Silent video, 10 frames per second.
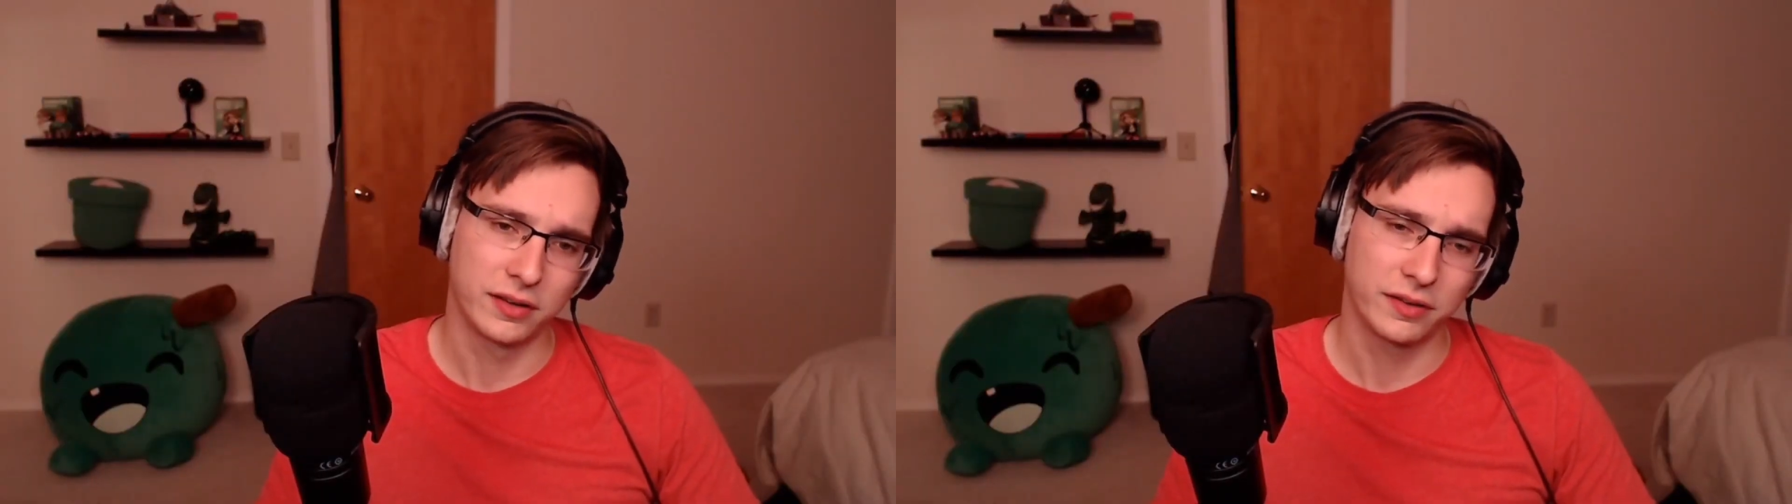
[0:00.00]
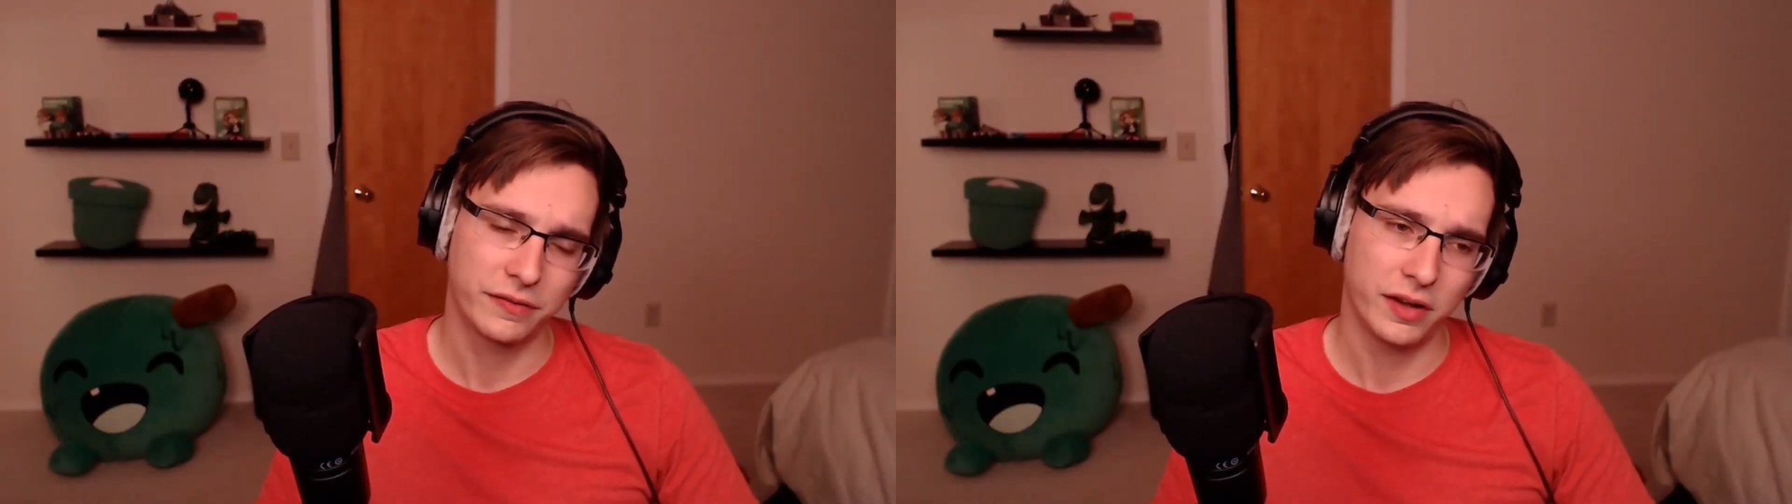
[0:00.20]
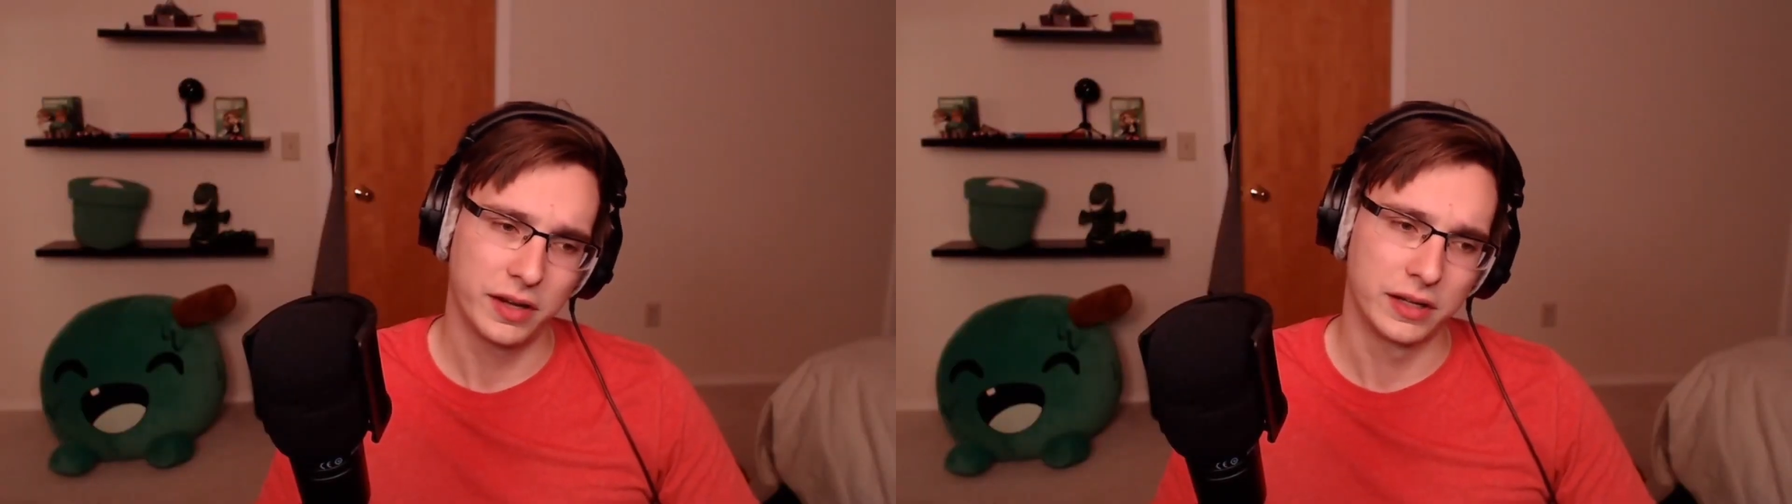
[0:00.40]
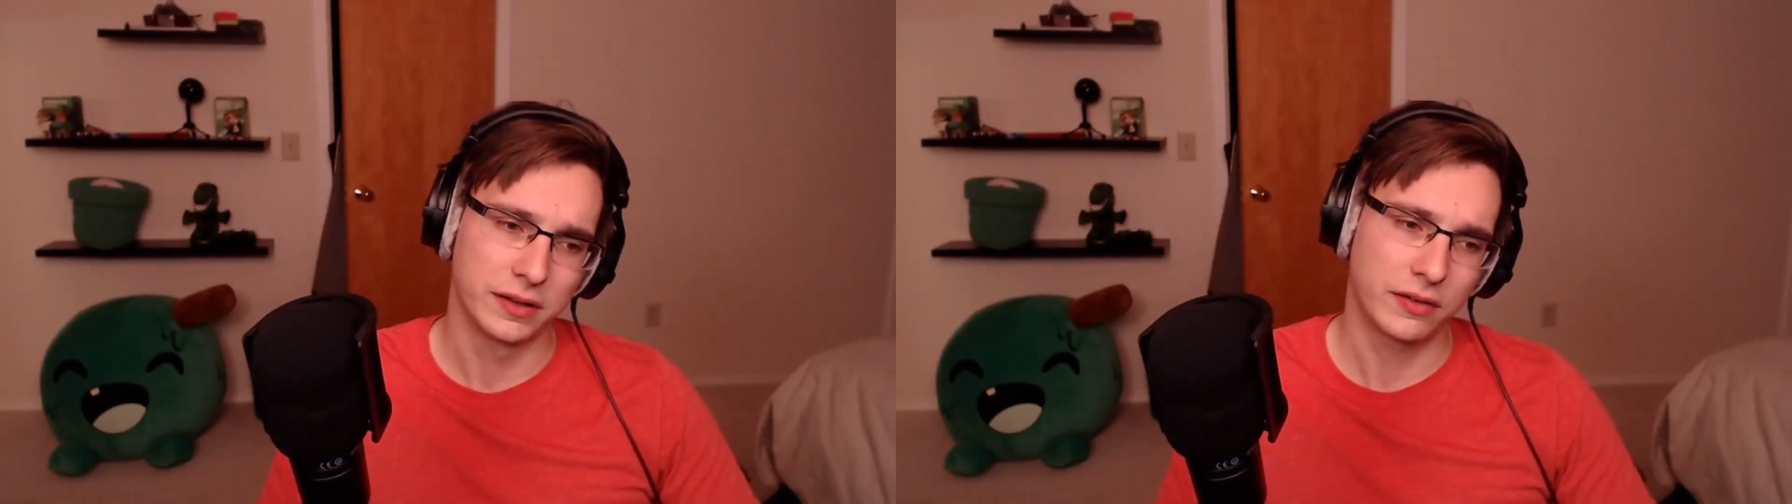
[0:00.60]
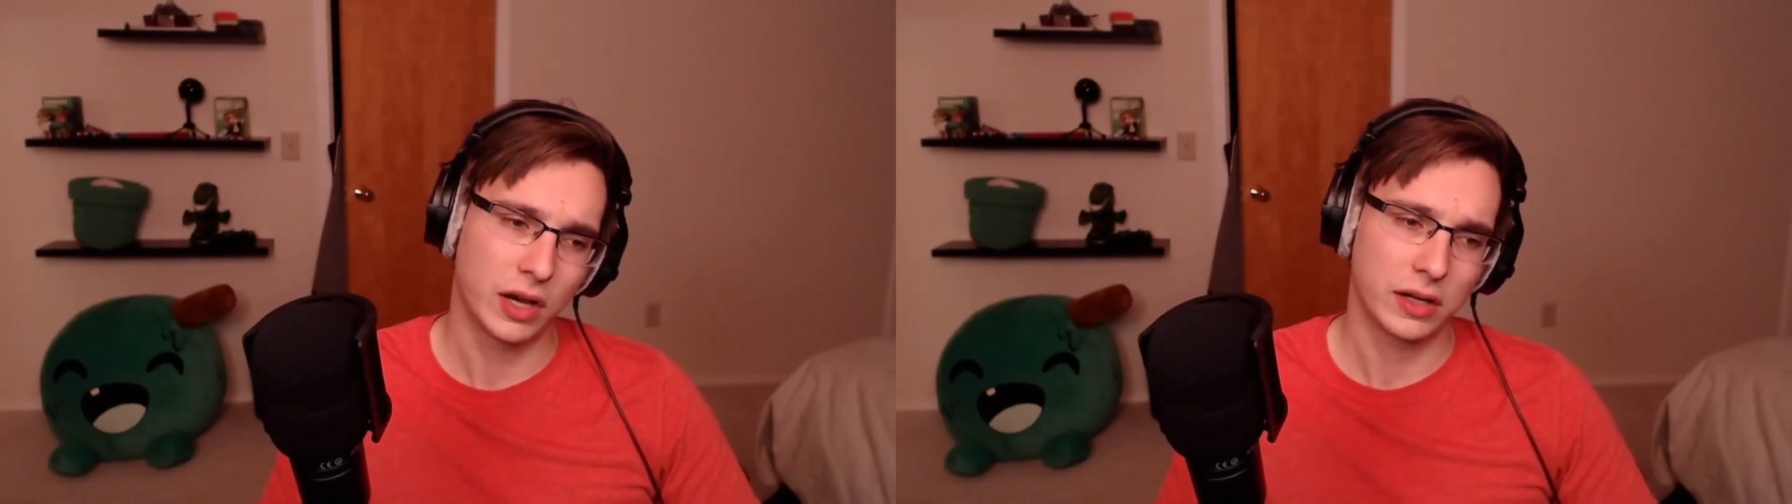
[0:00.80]
They're fine.
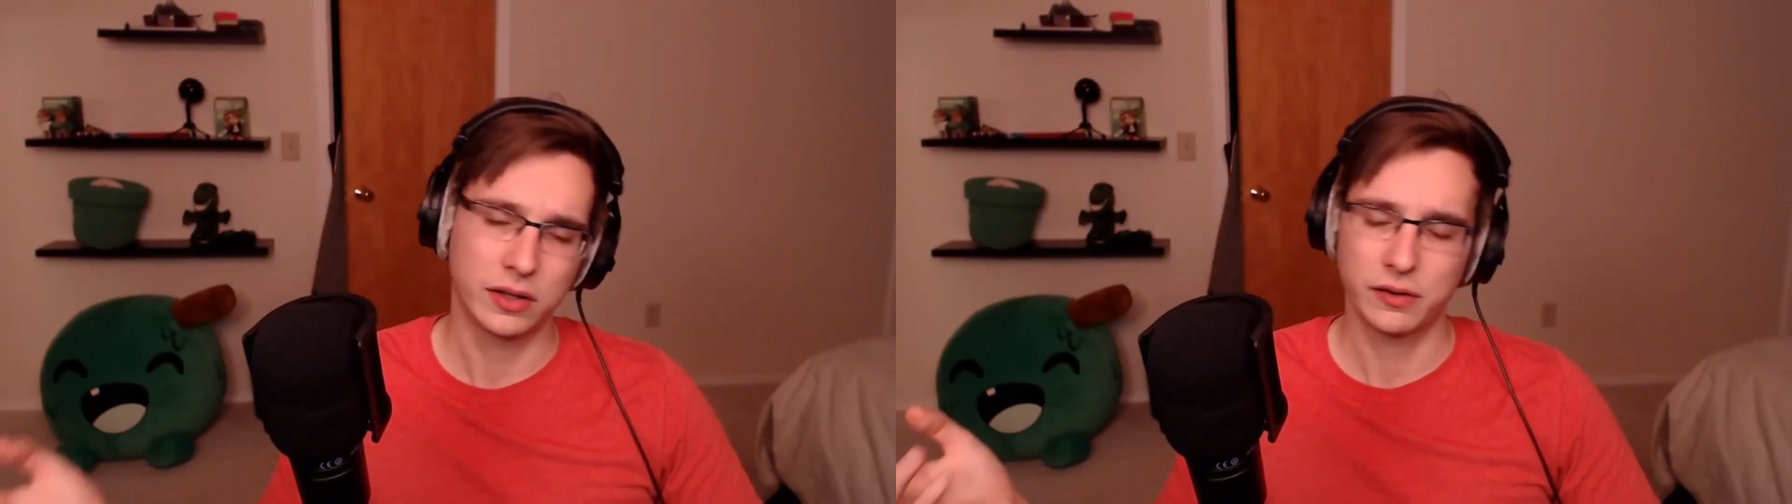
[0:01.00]
They've got their